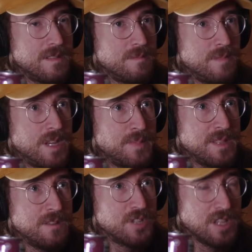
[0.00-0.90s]
Yeah,
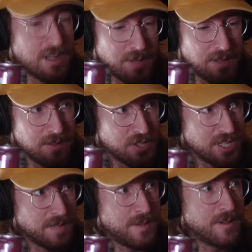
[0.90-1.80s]
but there's a lot of other
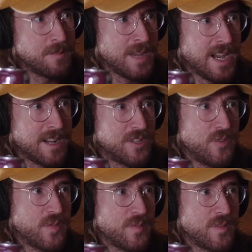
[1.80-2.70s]
stuff you can react to
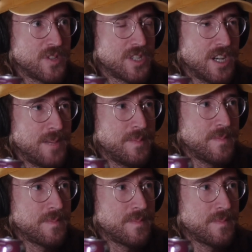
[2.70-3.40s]
for the first time.